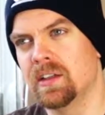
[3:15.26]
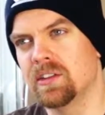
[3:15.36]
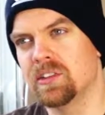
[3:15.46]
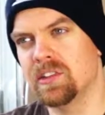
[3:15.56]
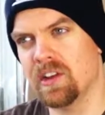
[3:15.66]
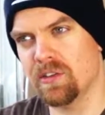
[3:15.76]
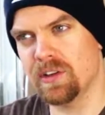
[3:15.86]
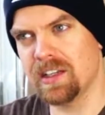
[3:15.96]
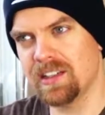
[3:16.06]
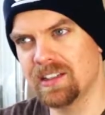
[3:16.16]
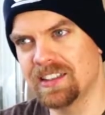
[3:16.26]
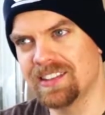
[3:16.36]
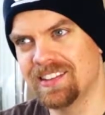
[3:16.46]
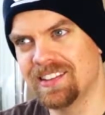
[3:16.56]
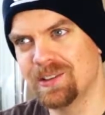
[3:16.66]
stuffing,
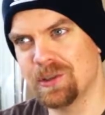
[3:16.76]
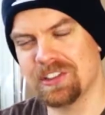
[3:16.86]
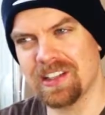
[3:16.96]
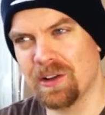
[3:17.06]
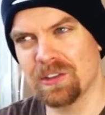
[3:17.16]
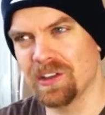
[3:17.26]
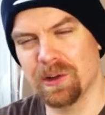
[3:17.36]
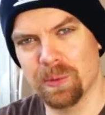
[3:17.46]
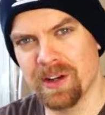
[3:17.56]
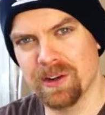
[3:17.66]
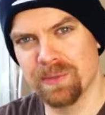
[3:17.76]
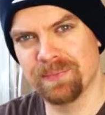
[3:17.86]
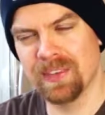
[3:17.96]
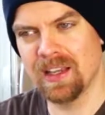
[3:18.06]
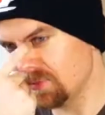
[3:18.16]
which sounds a little weird.
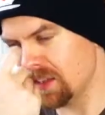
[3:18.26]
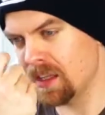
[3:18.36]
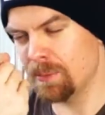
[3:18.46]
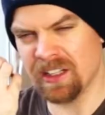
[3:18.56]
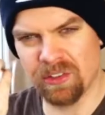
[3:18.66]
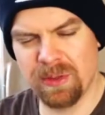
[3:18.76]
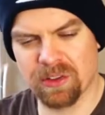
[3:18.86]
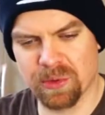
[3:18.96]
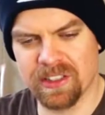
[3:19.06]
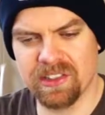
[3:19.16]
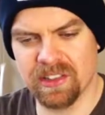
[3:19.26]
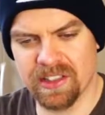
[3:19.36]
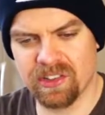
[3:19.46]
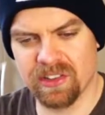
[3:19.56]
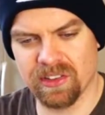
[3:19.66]
I mean, it smelled really
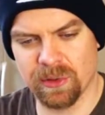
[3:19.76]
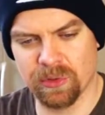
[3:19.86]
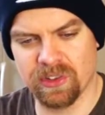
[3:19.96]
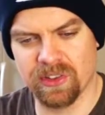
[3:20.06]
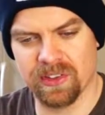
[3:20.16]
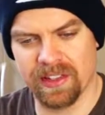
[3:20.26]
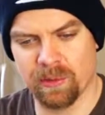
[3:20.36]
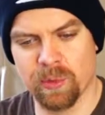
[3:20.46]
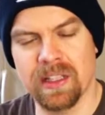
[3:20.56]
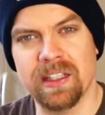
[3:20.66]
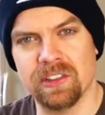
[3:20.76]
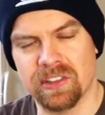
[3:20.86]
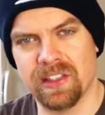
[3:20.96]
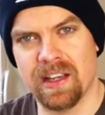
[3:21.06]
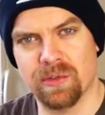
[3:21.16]
delicious. It was just like really
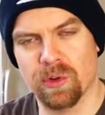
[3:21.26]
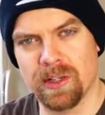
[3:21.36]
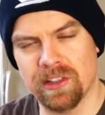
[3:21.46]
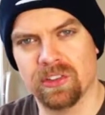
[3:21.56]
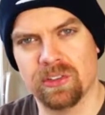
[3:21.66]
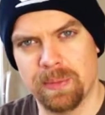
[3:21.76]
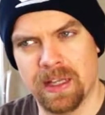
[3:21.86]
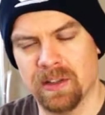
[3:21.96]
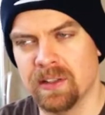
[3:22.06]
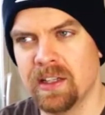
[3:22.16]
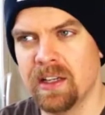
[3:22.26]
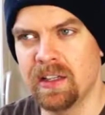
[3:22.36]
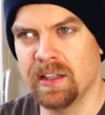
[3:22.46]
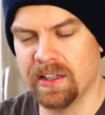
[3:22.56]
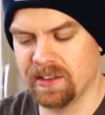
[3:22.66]
savory smell,
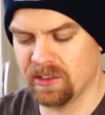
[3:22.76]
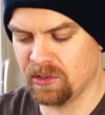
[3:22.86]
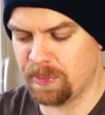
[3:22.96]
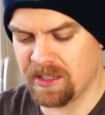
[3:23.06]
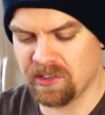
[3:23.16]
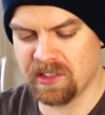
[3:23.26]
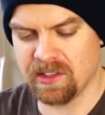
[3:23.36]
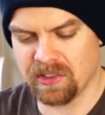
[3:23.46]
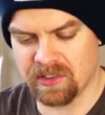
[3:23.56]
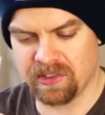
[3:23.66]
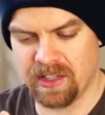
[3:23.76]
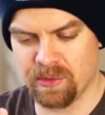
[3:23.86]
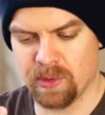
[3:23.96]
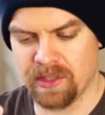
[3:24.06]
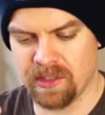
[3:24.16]
like spiciness and
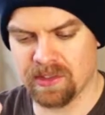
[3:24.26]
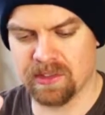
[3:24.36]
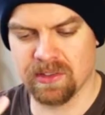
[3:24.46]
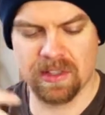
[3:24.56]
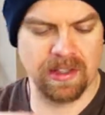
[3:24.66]
savoriness.